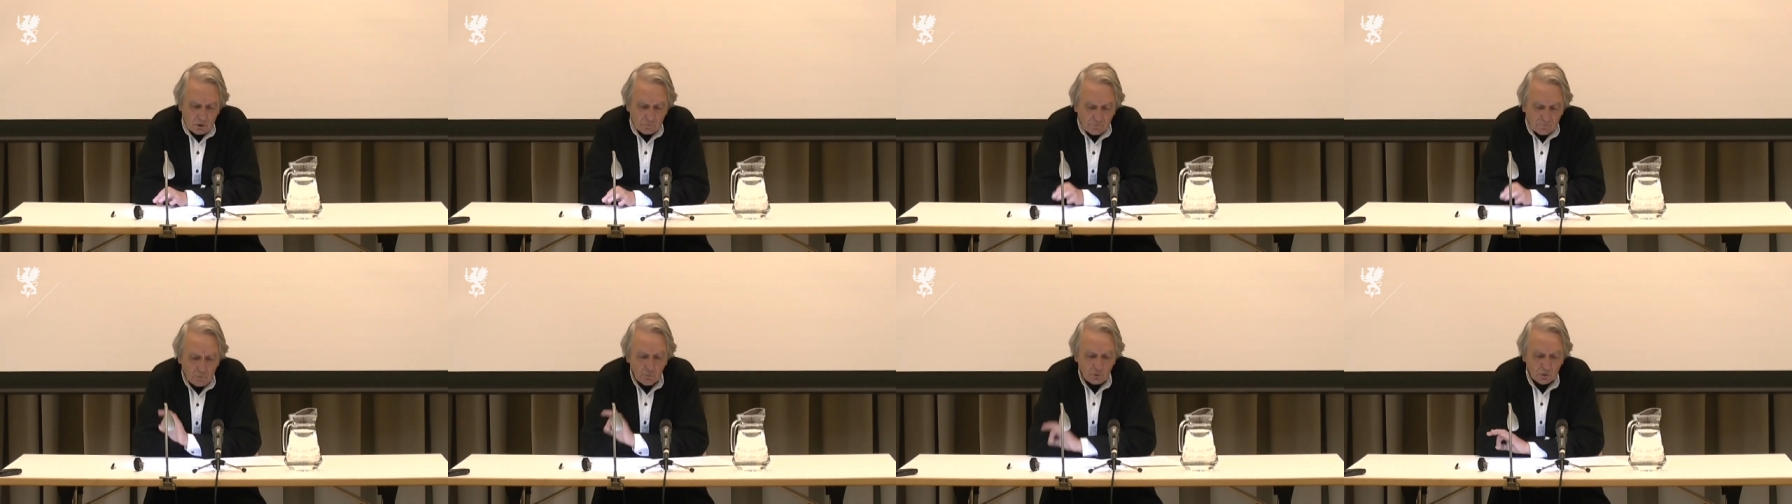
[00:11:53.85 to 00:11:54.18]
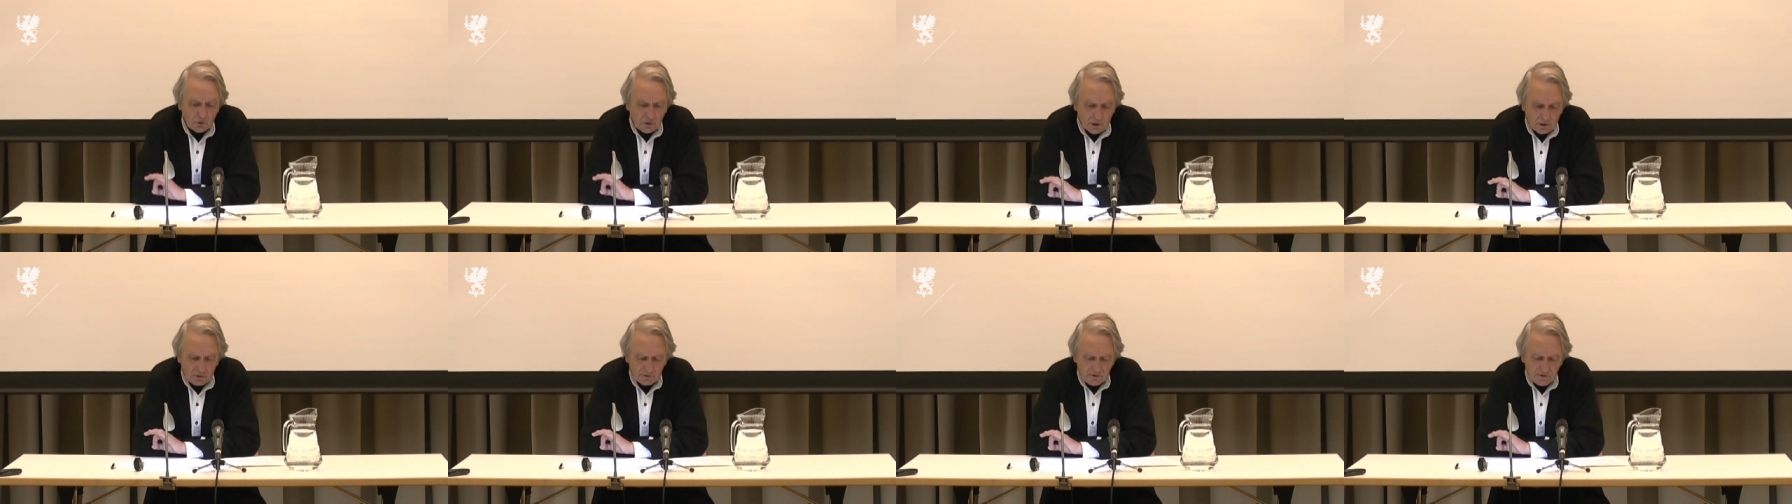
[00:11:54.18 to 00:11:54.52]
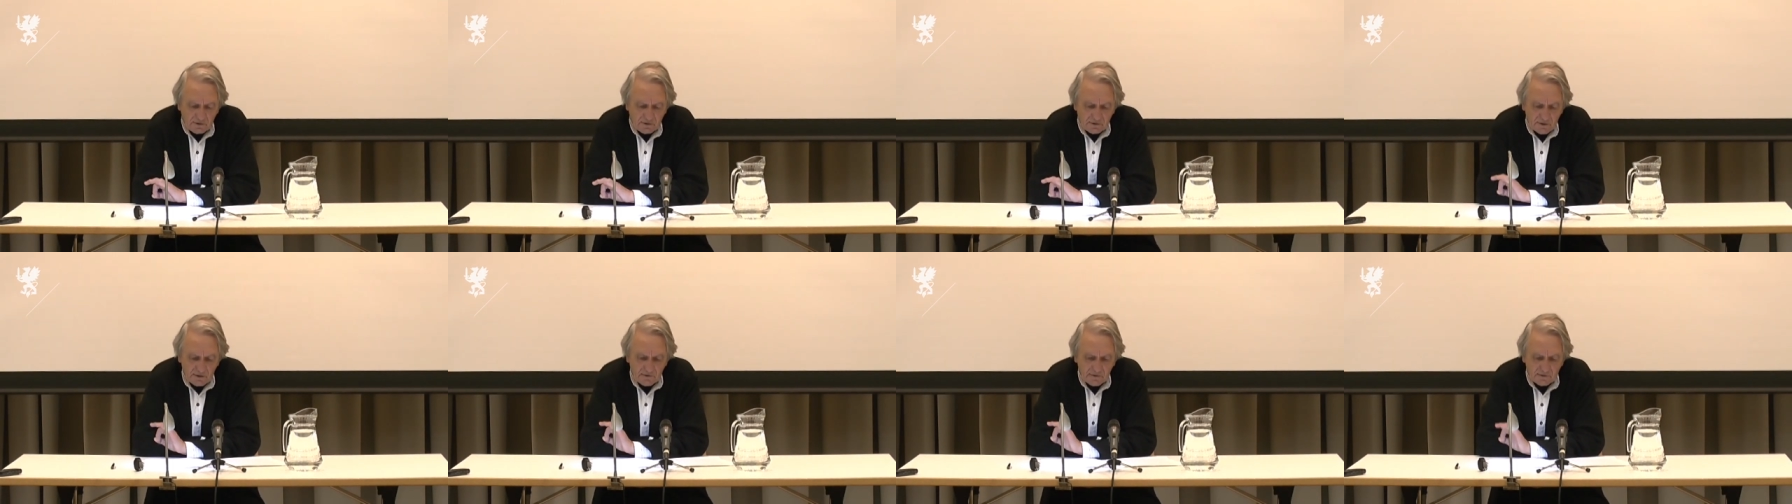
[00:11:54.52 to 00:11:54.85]
of a
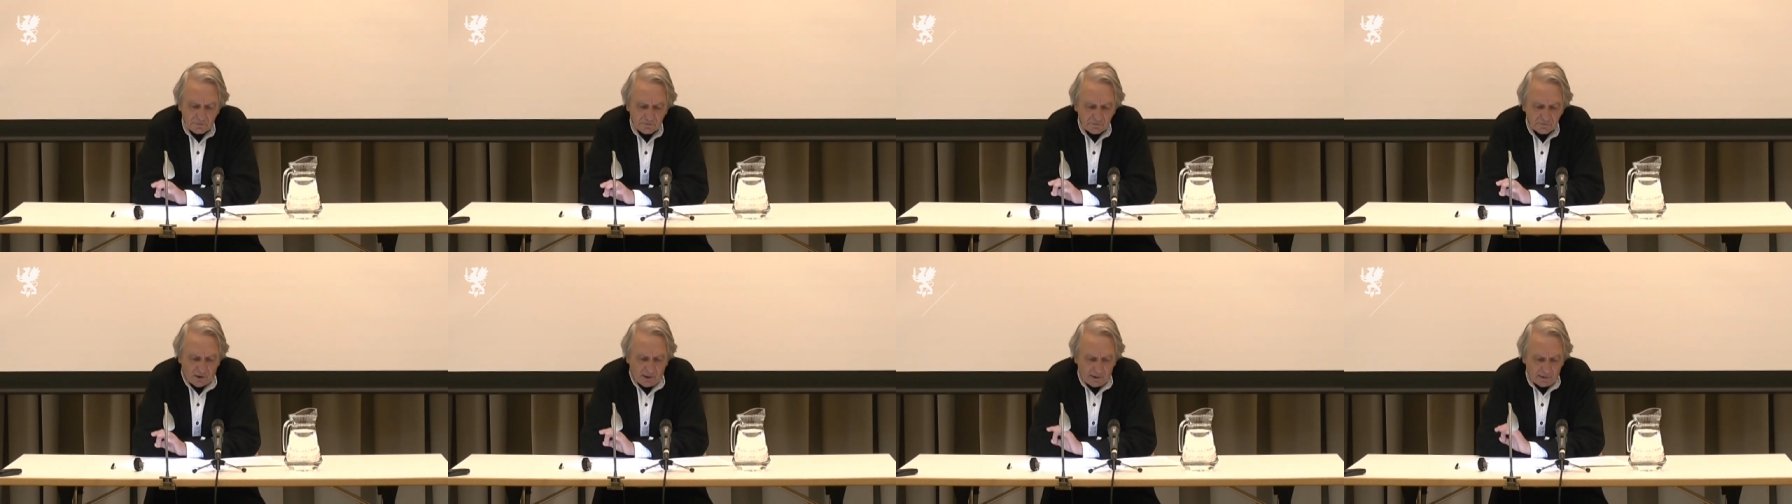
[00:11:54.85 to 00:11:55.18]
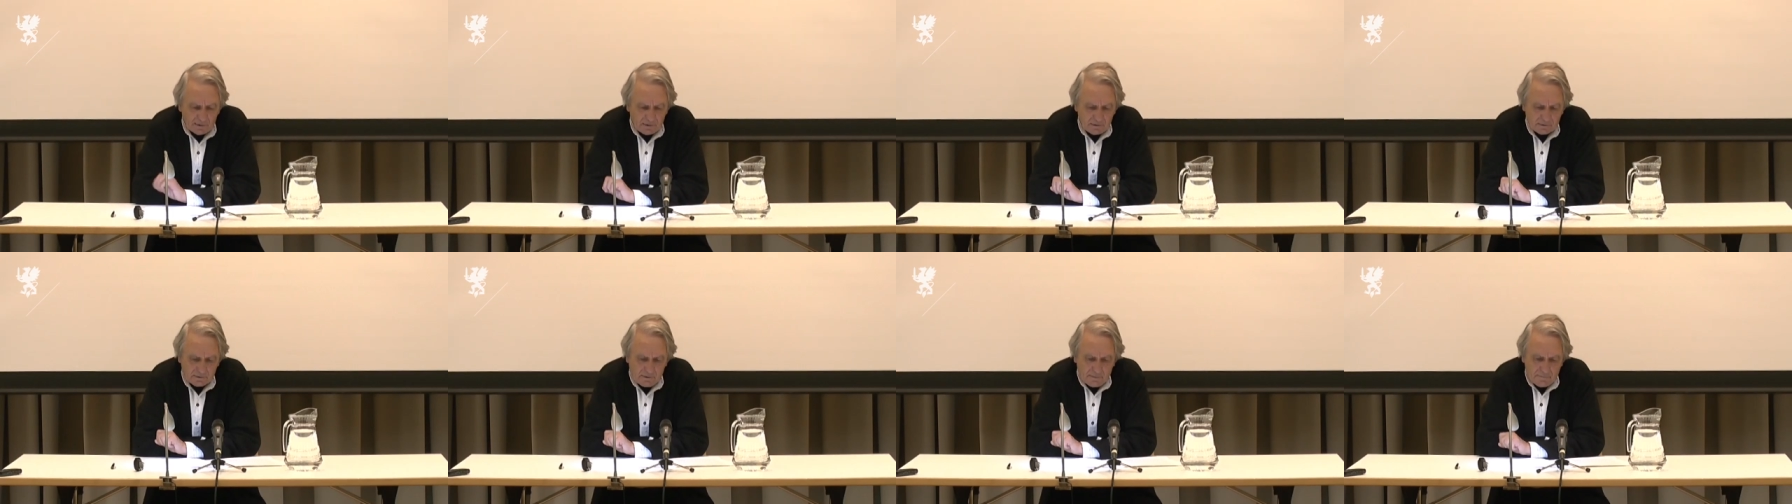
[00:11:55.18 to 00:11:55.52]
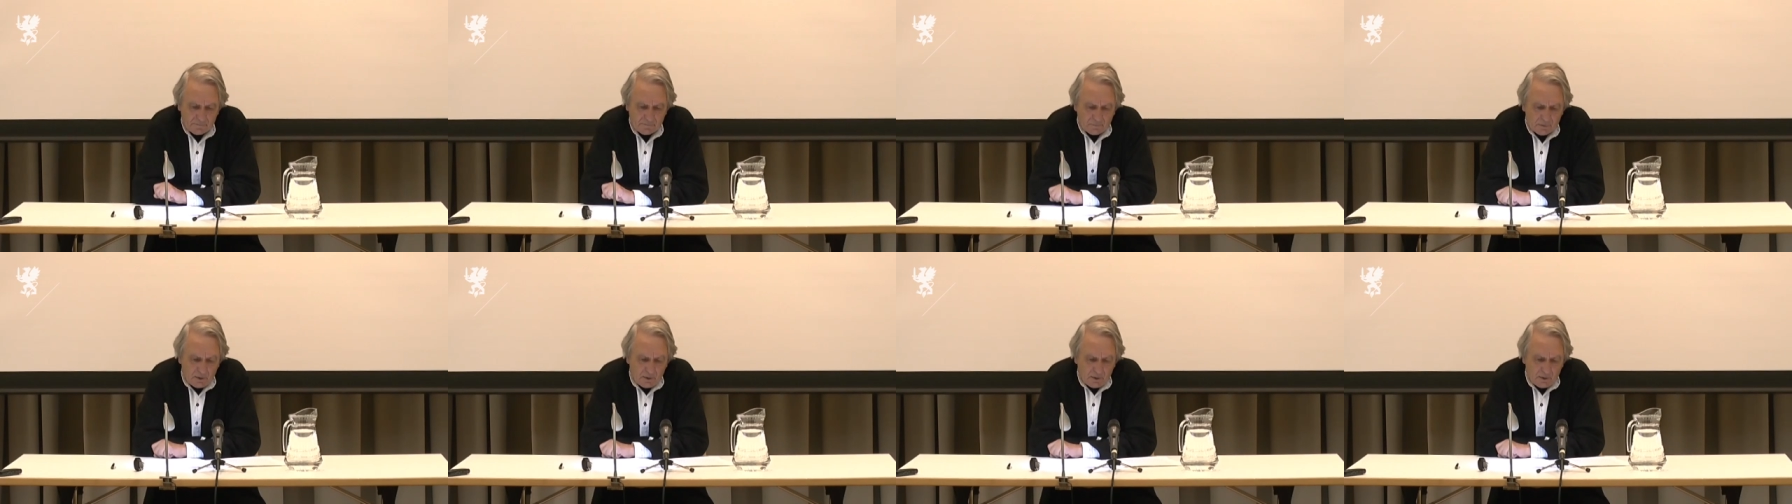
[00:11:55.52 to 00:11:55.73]
modernity defined